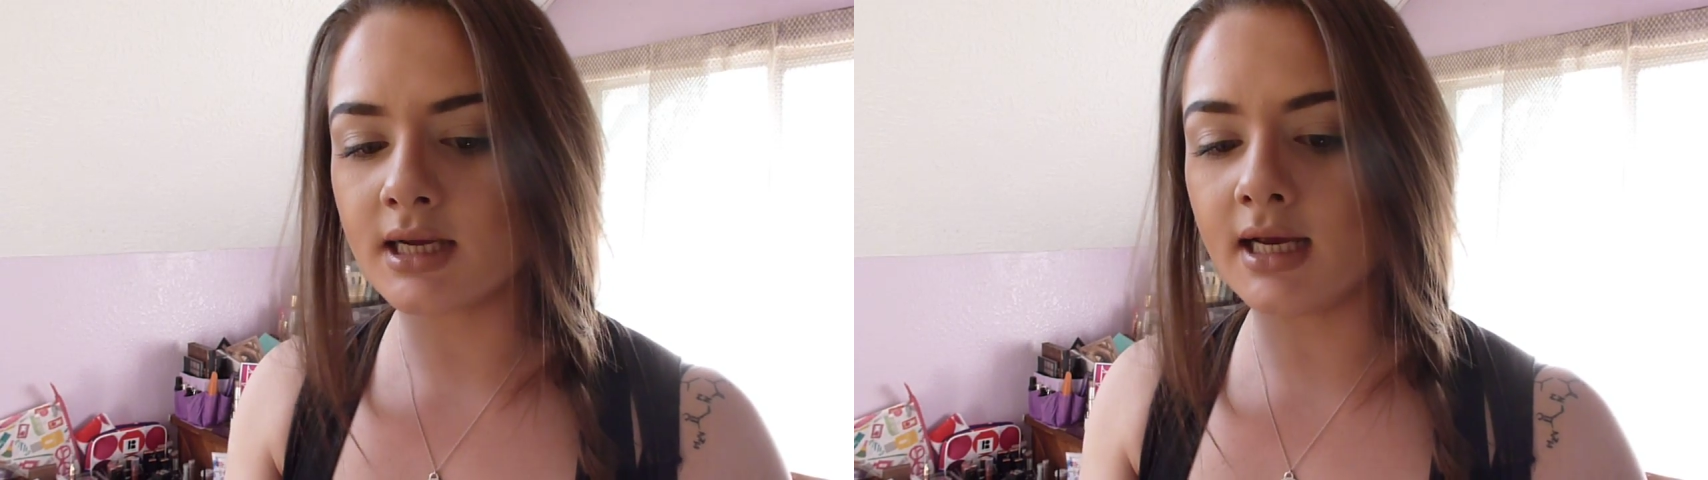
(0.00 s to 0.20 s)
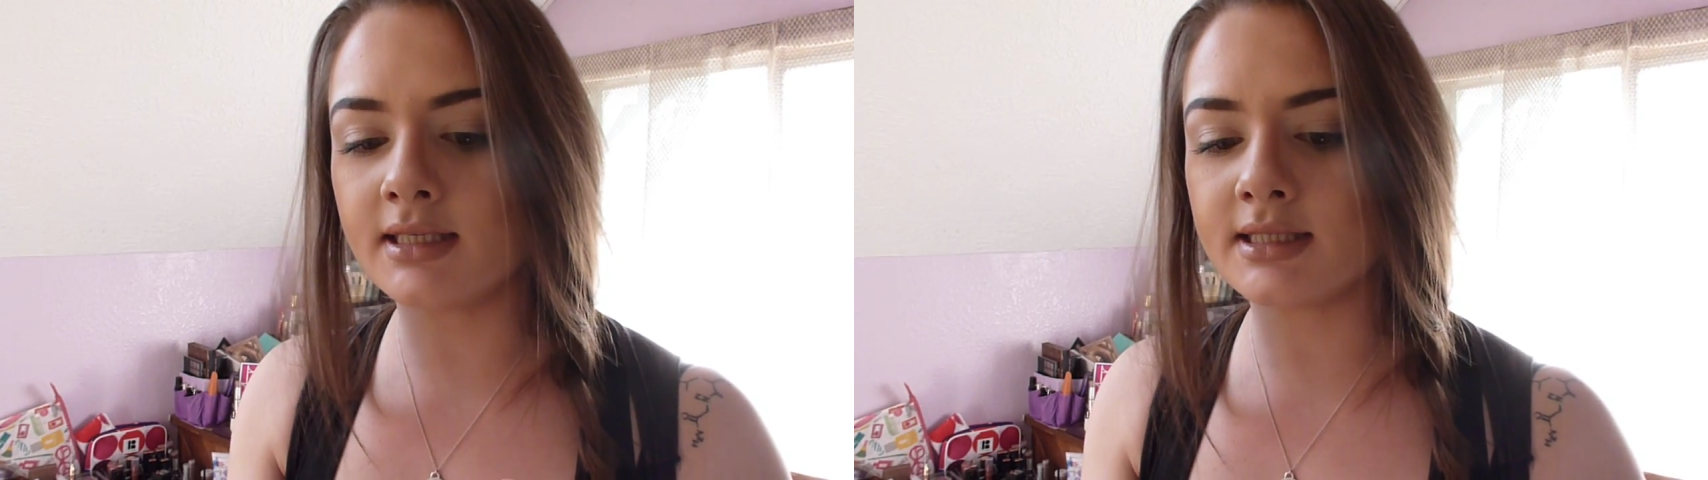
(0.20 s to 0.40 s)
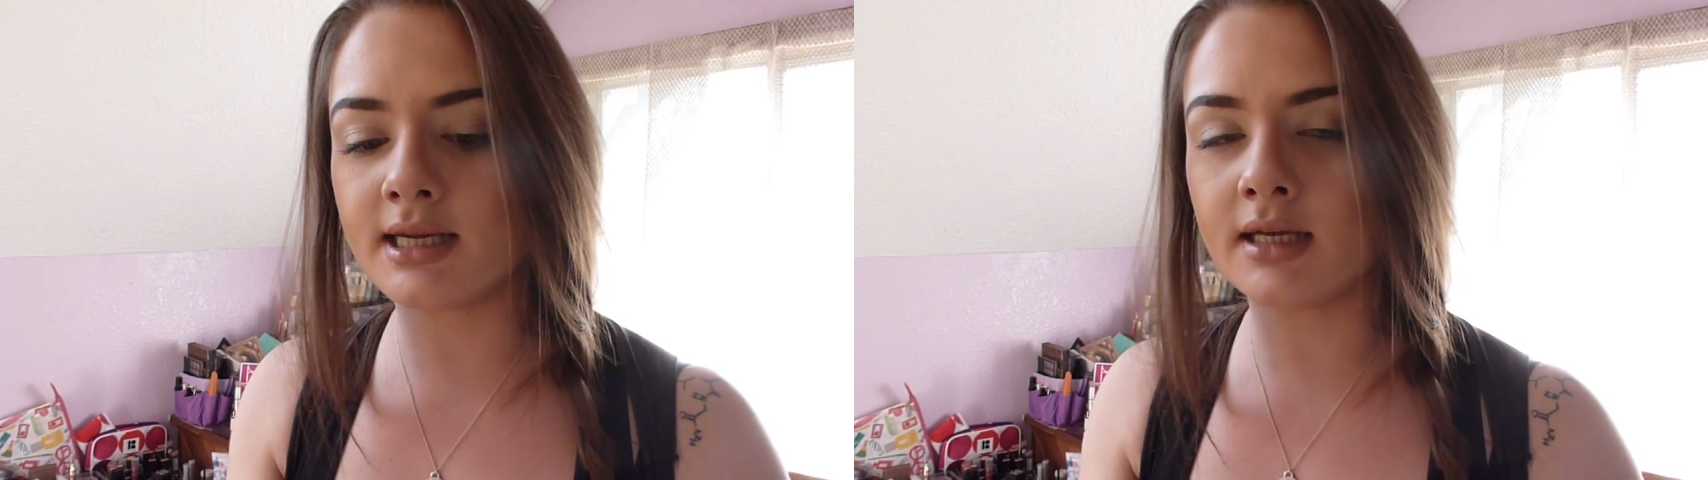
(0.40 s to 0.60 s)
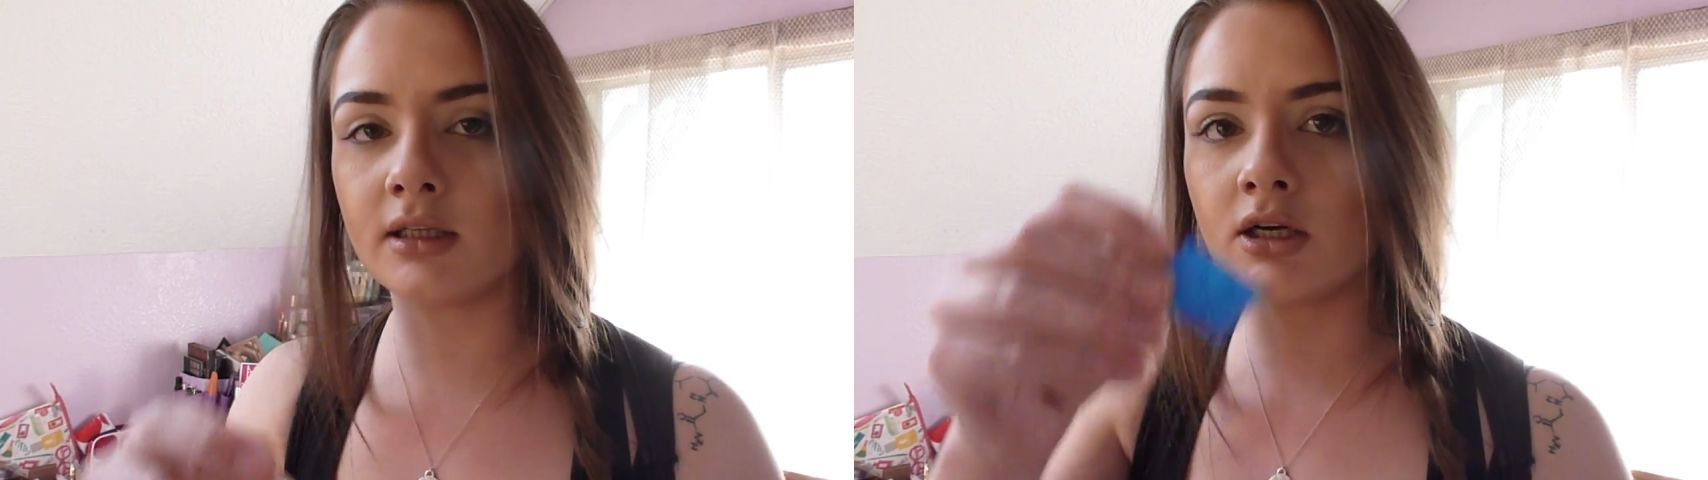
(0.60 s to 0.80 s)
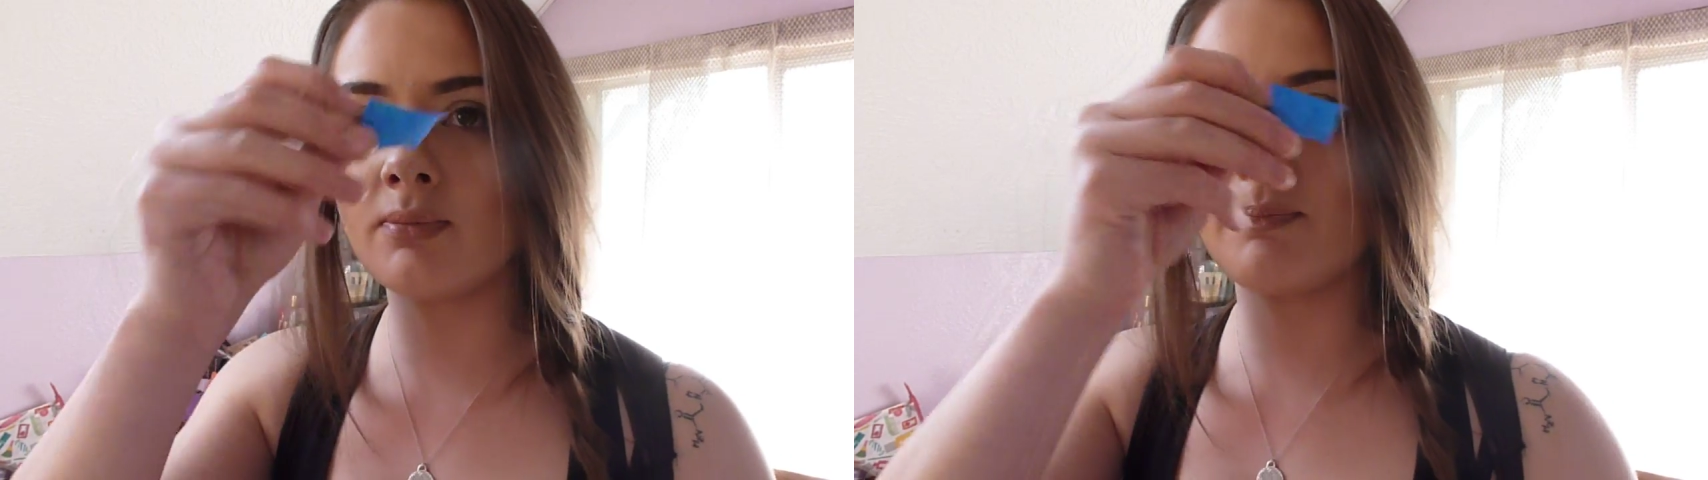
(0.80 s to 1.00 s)
I just take a
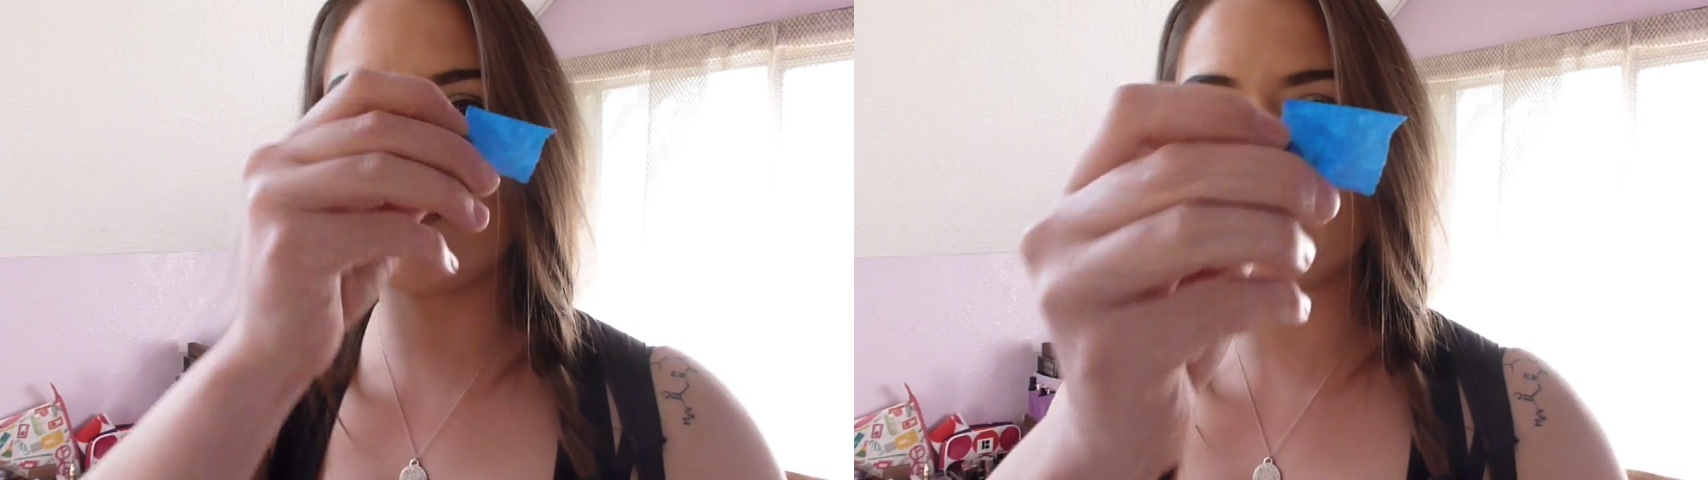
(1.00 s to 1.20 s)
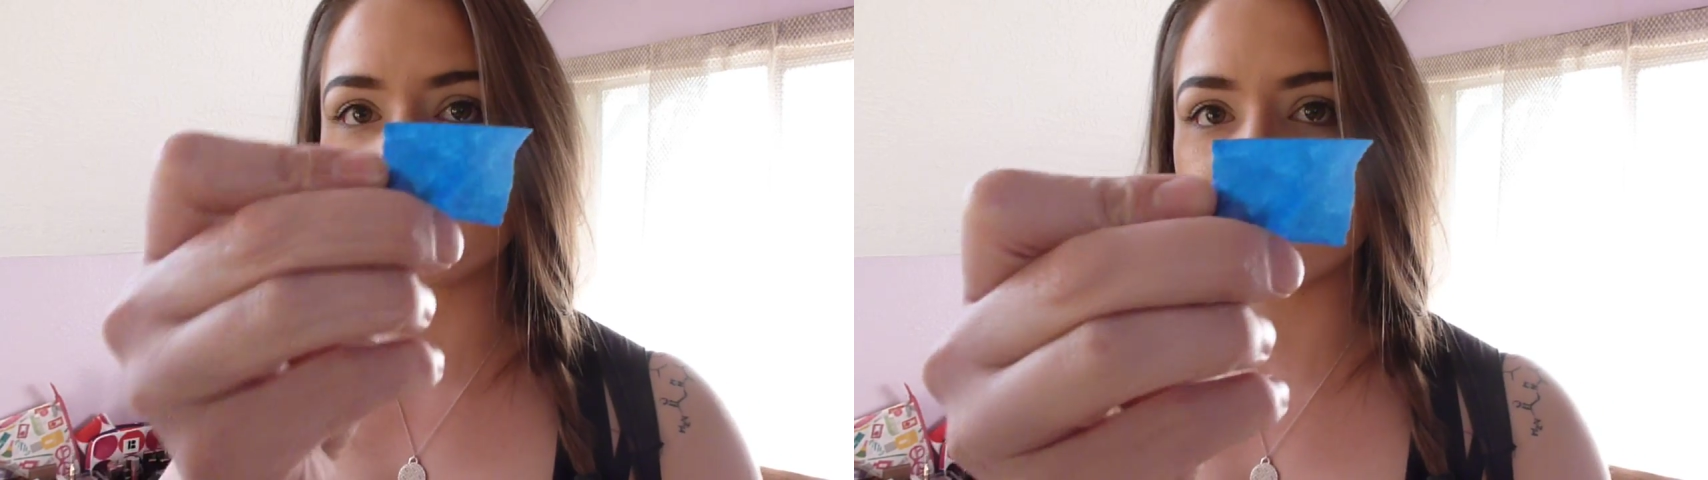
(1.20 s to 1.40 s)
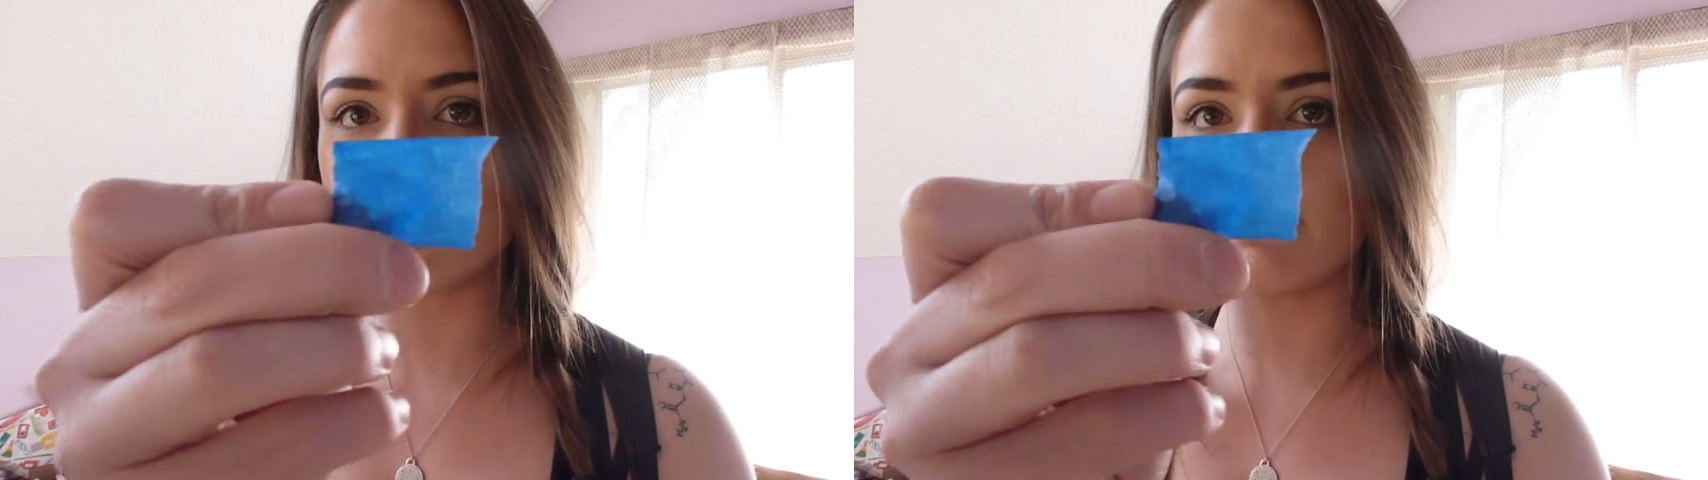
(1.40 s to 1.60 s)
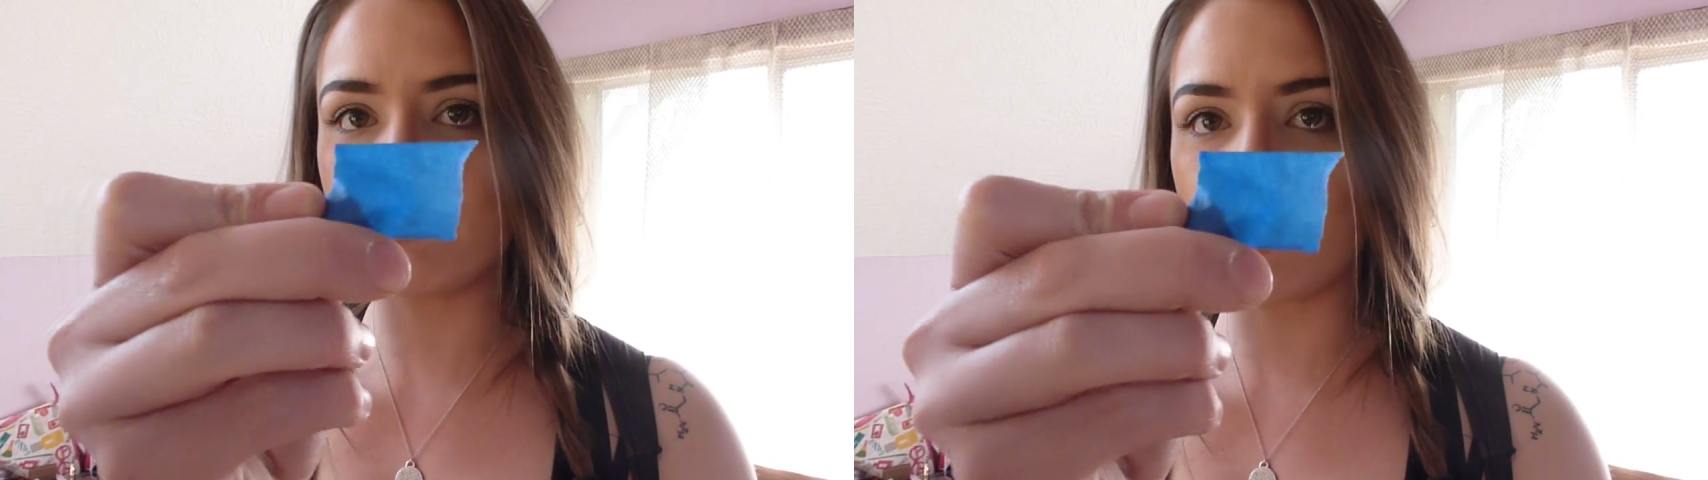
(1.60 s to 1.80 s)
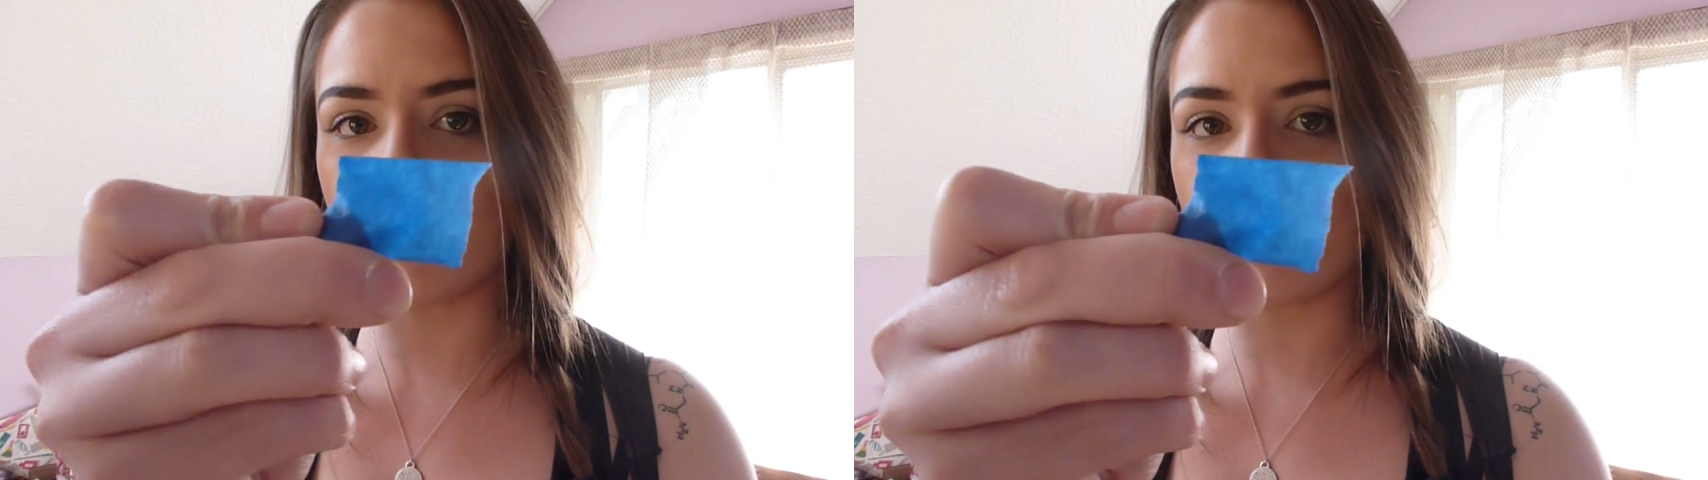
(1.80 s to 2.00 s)
little piece of tape
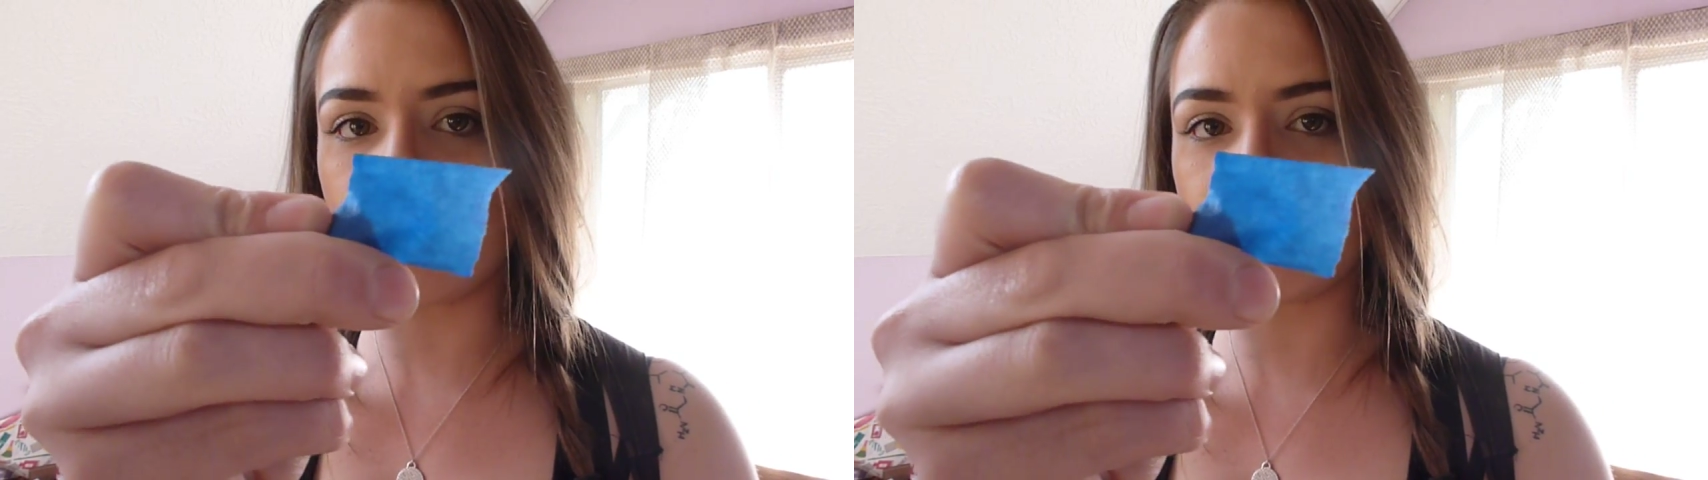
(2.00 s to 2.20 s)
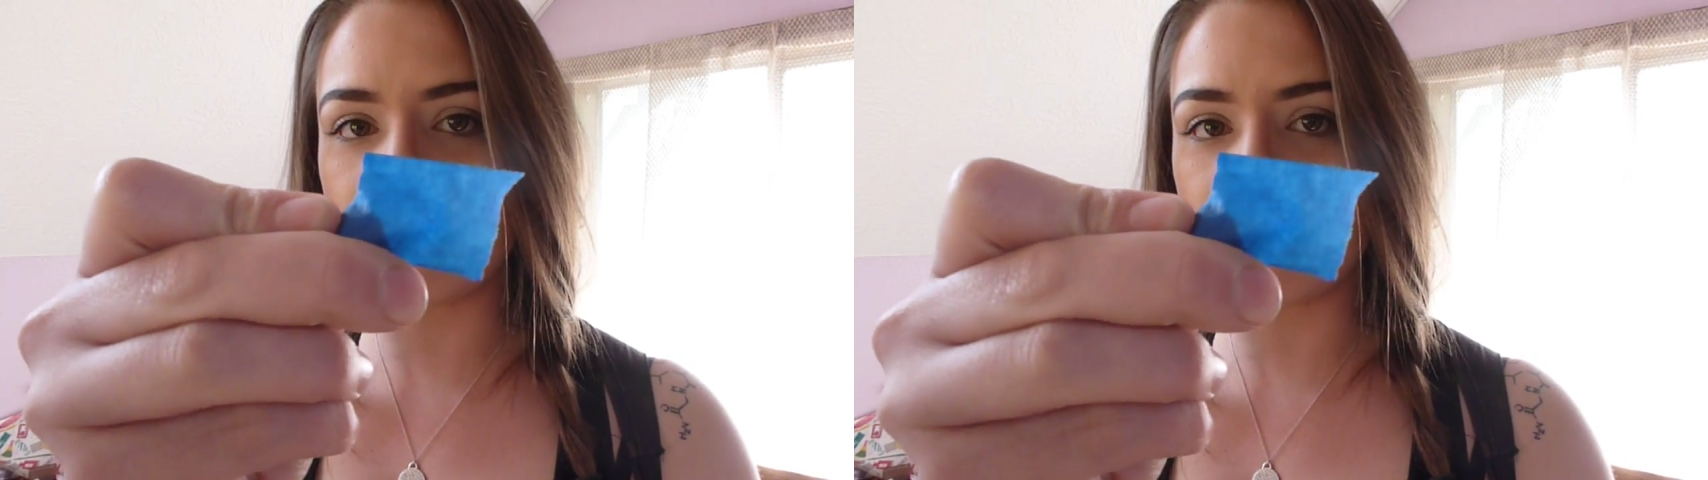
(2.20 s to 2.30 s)
about that